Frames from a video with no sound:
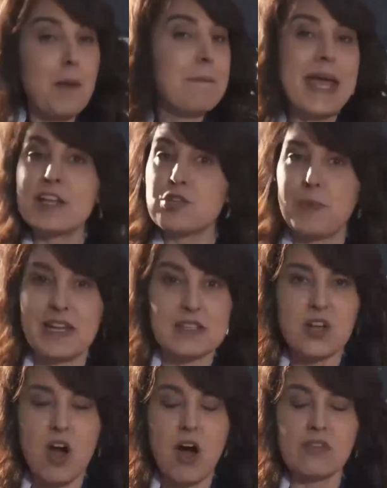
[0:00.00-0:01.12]
Management
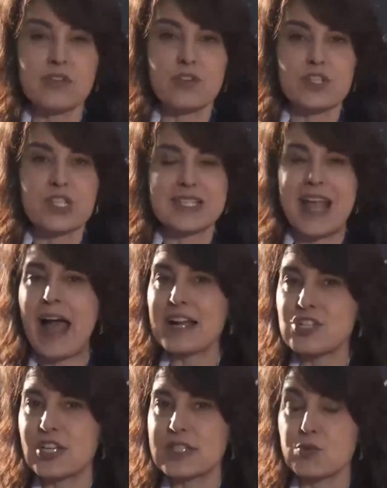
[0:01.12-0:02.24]
has called the nurses'
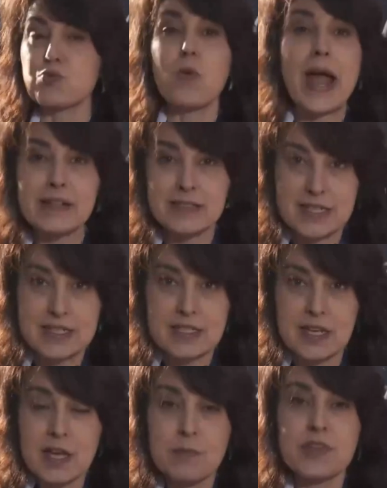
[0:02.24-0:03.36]
actions
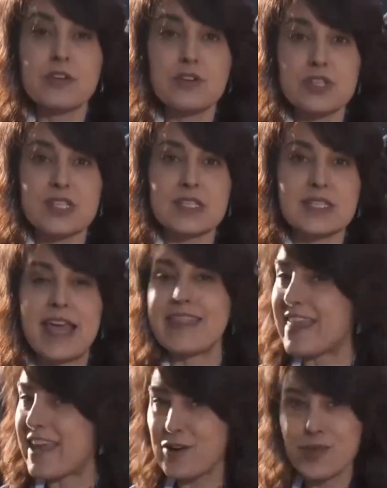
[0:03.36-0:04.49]
reckless, but the nurses say
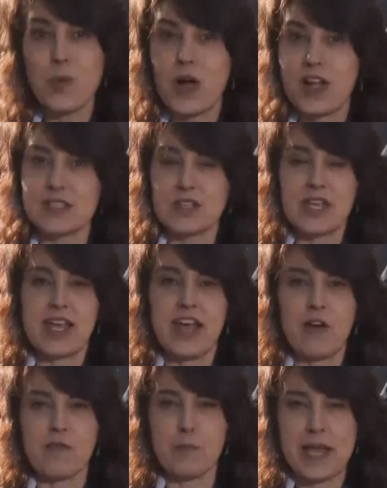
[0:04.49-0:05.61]
they're the ones looking
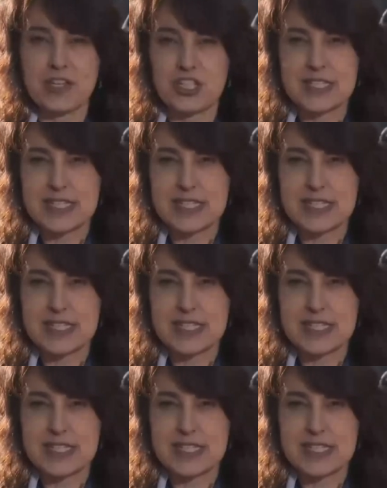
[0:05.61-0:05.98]
out for patient